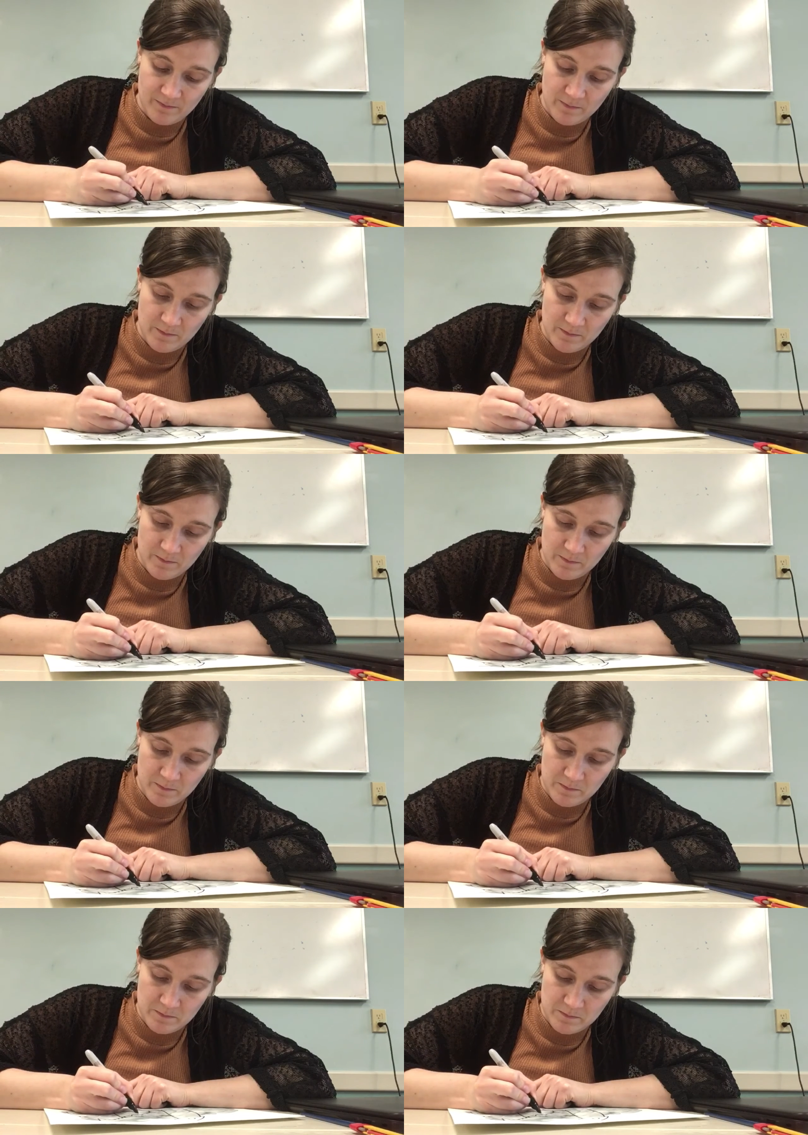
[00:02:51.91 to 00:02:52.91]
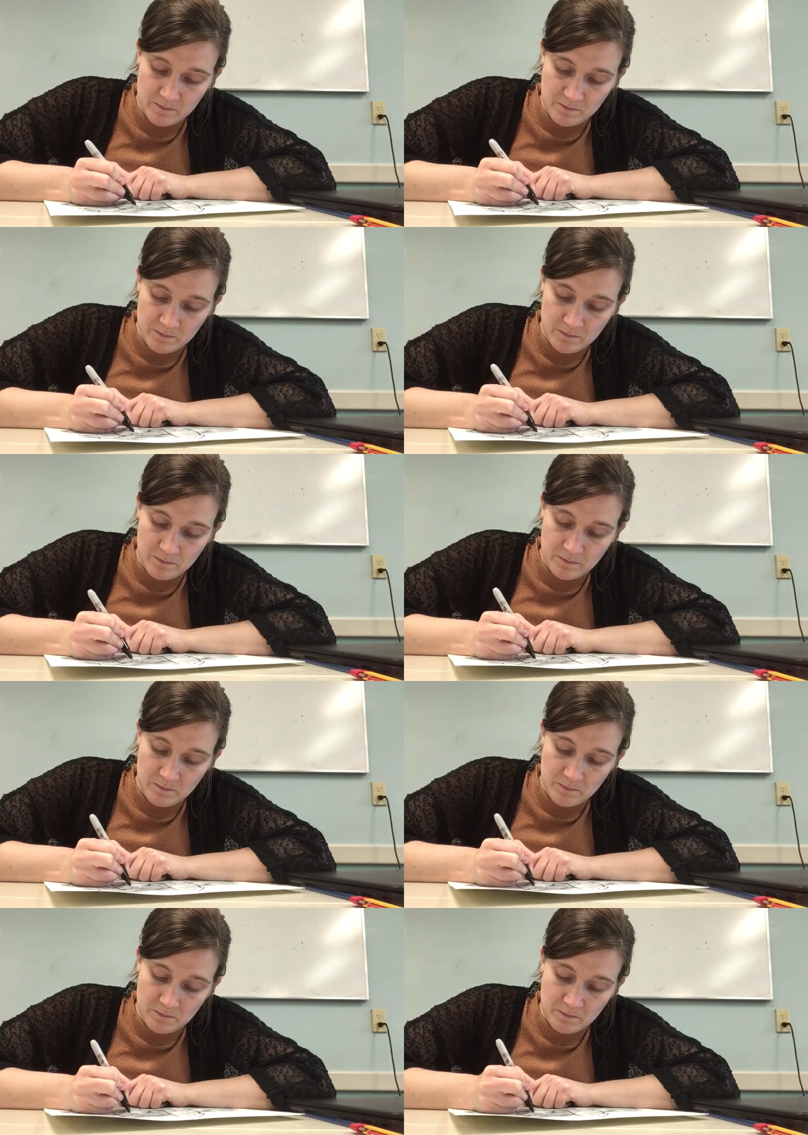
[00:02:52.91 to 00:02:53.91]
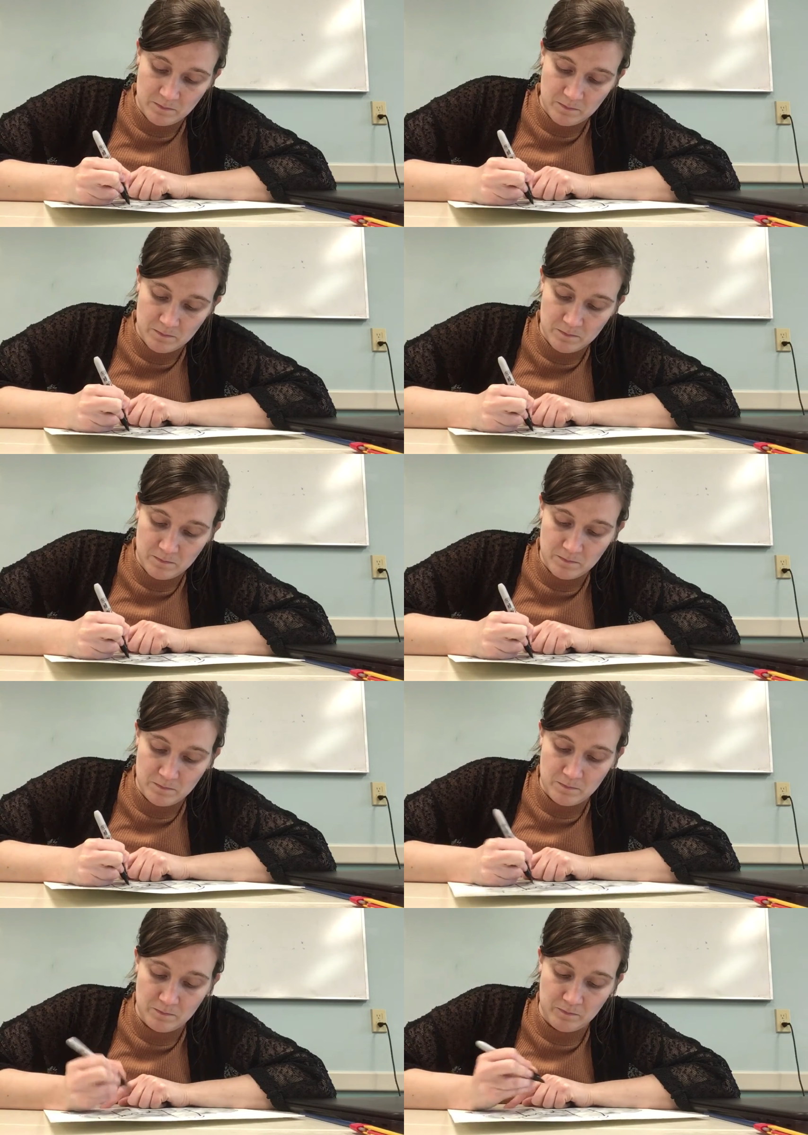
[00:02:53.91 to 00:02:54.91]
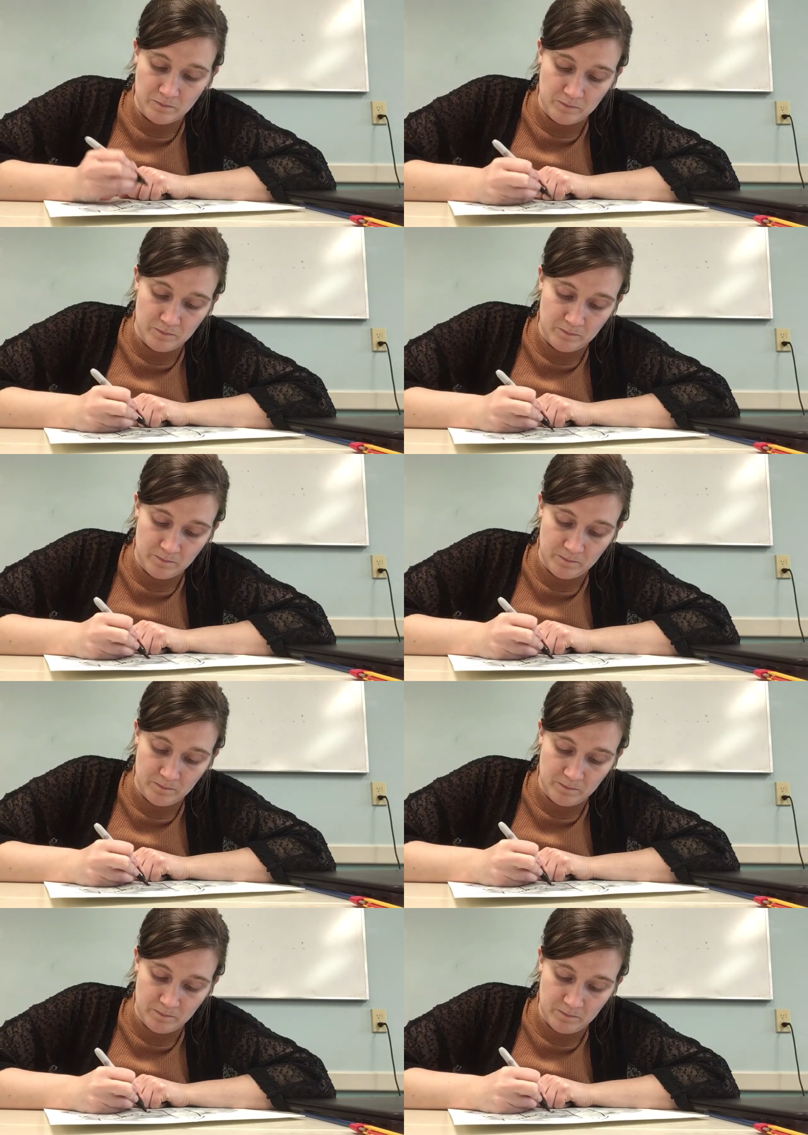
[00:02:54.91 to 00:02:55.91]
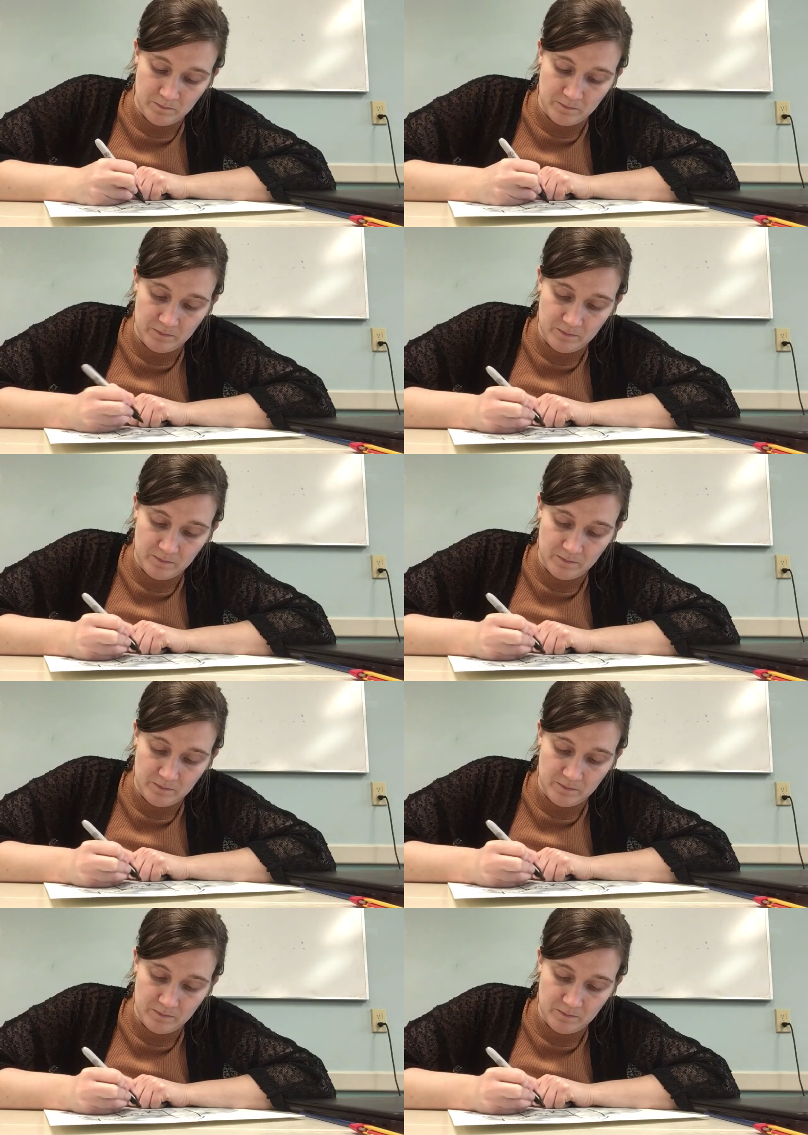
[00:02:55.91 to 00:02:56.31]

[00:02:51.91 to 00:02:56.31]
Nothing is said.